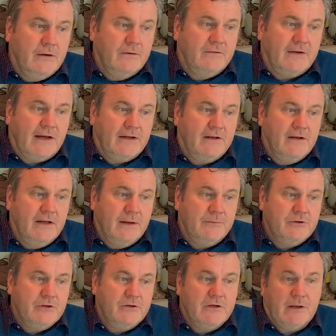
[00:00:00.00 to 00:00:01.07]
Saturn,
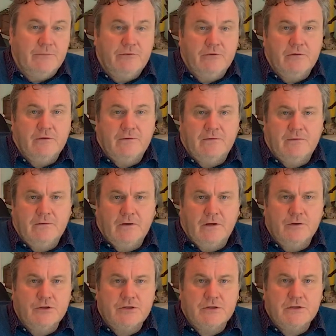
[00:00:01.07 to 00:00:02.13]
Neptune is
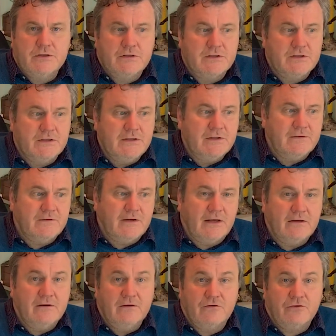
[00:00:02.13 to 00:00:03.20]
oceans and seas.
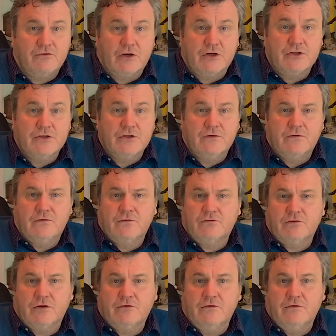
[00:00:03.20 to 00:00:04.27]
Saturn is
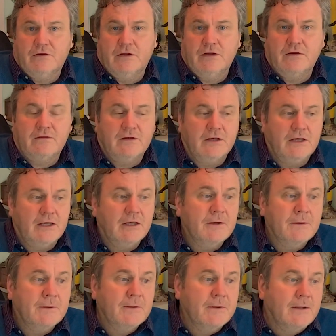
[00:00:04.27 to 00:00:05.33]
structures in the sea.
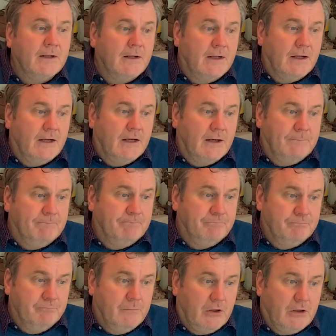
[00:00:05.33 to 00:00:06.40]

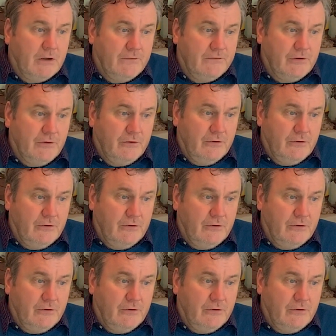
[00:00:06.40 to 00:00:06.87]
Mars